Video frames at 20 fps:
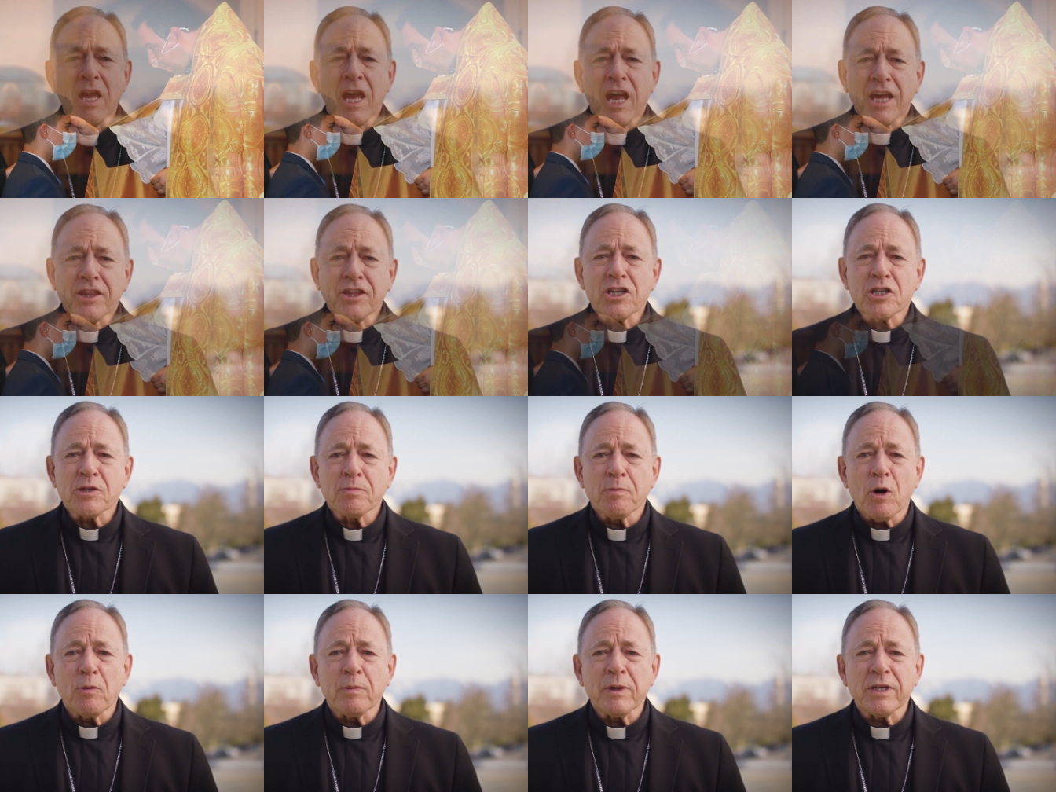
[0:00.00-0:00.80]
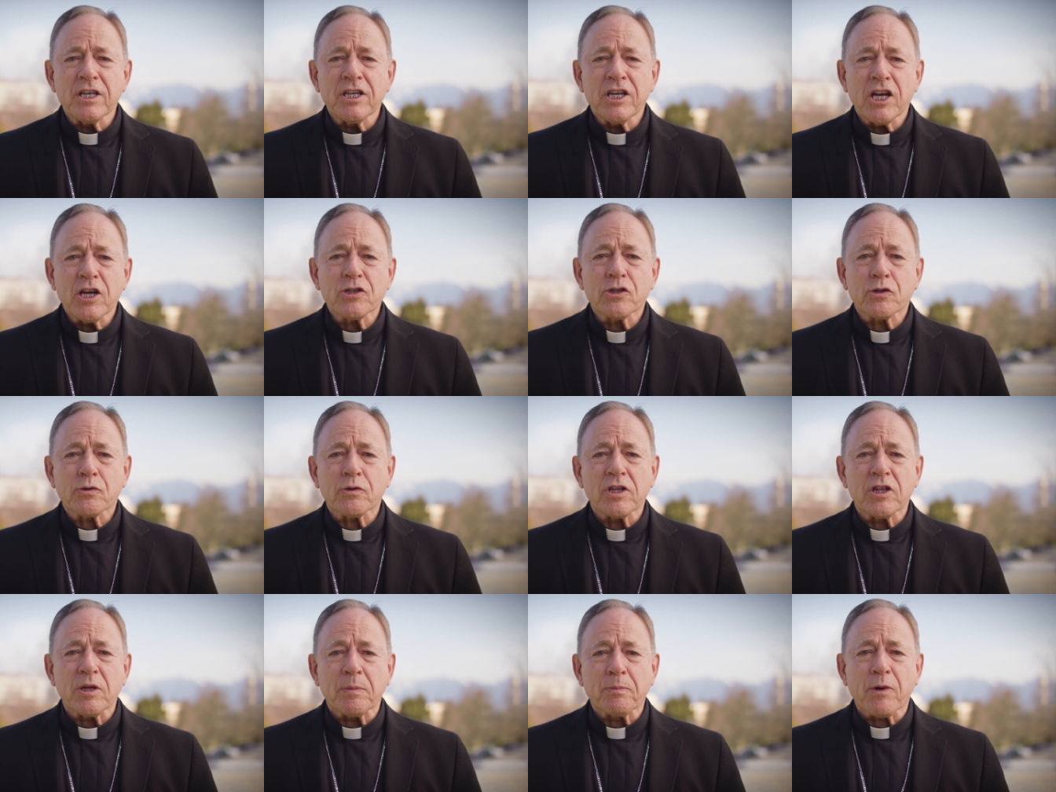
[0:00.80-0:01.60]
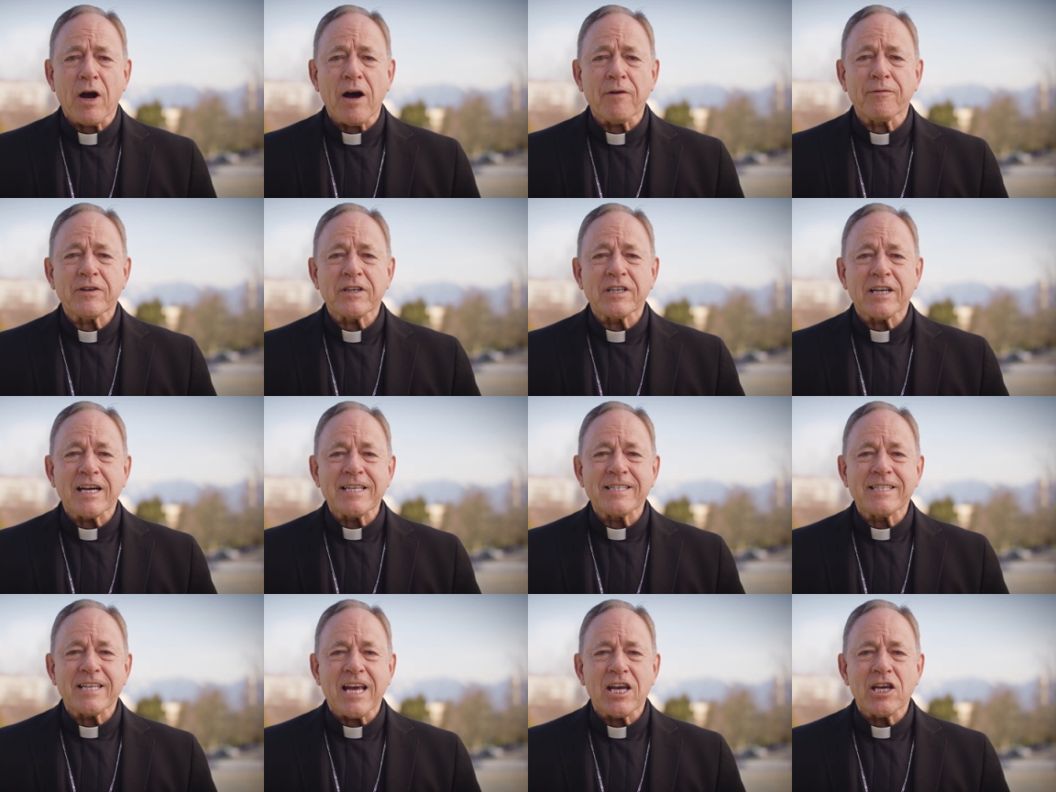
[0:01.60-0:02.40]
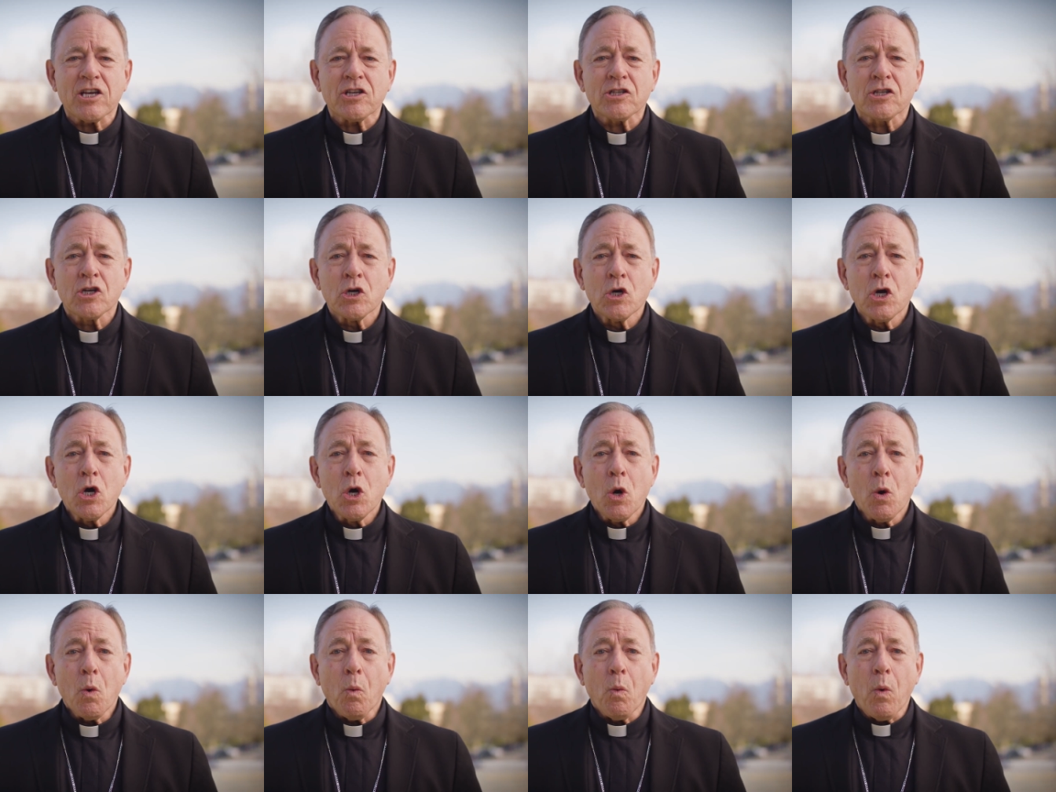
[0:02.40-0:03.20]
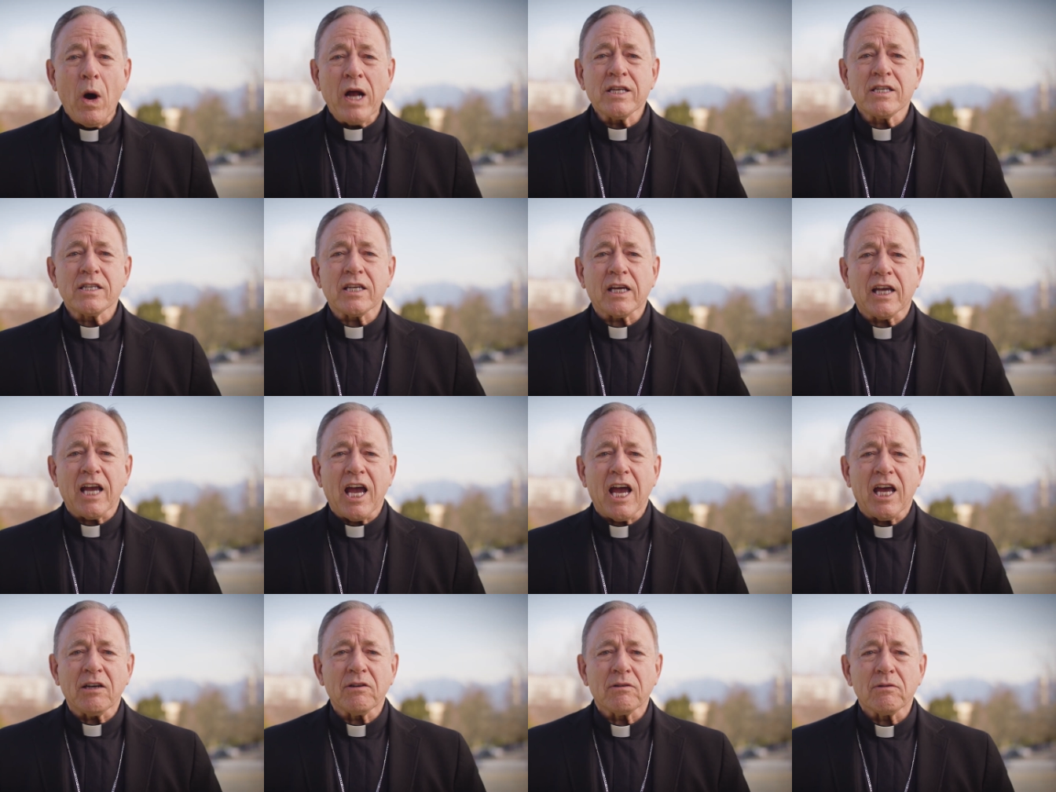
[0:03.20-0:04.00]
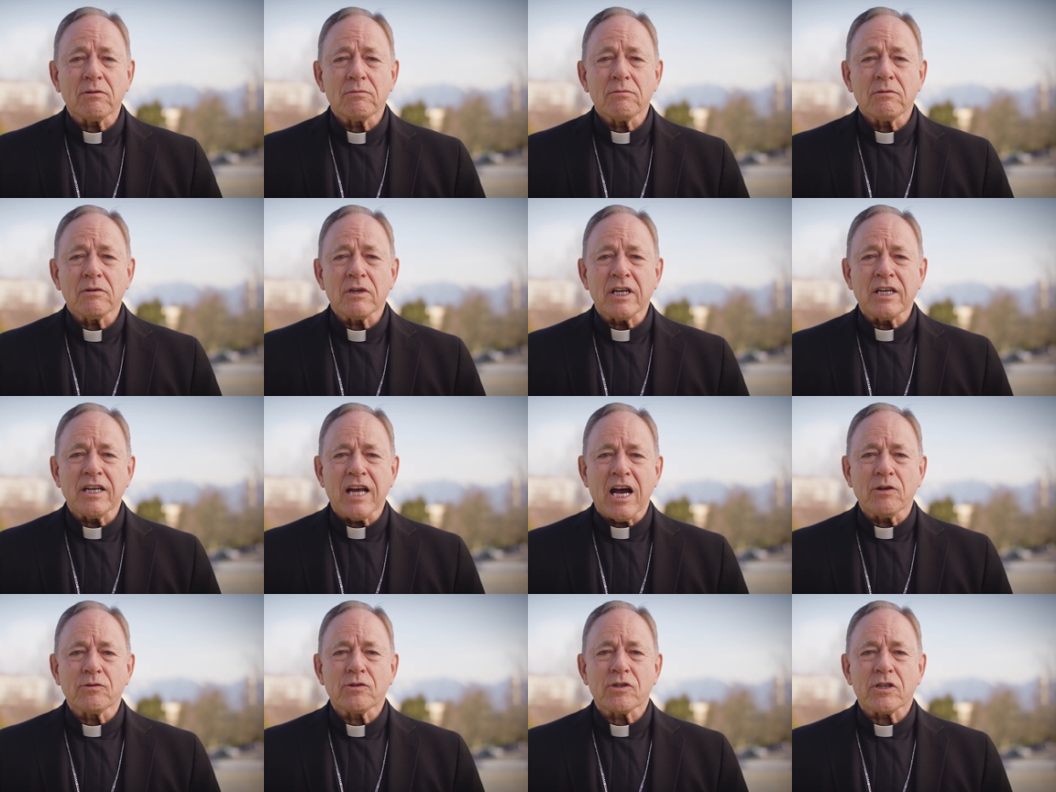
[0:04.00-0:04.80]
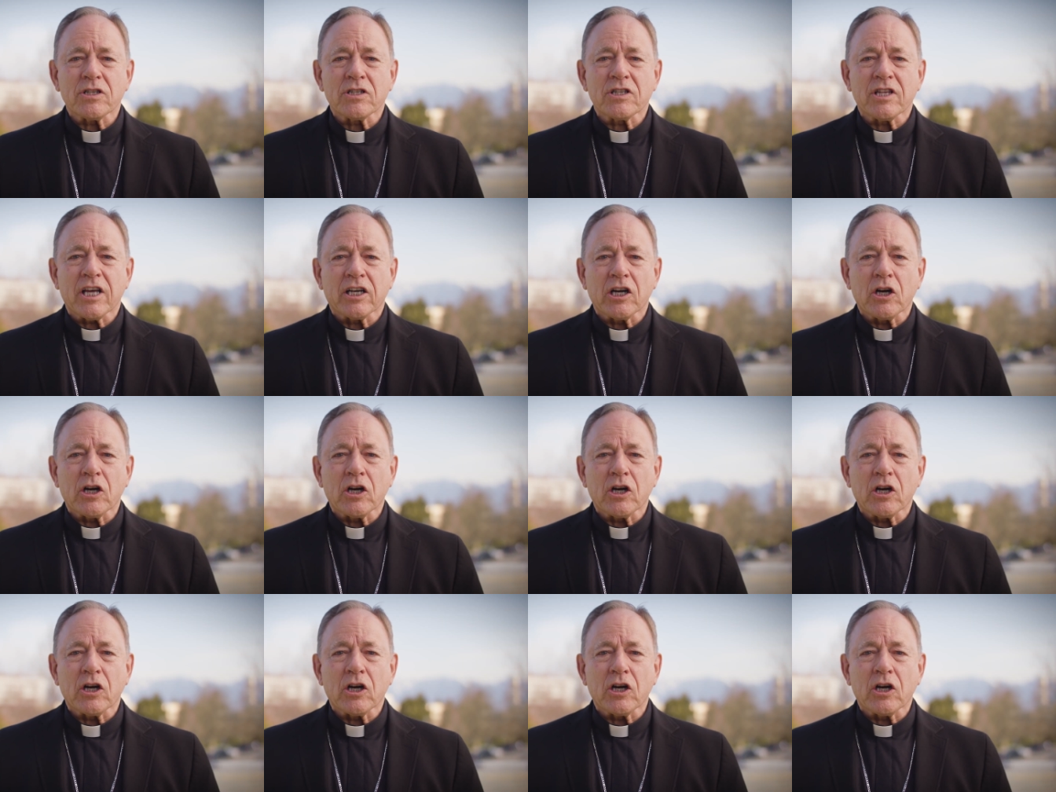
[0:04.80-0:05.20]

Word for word: At this moment in history, the prophet Isaiah once again announces that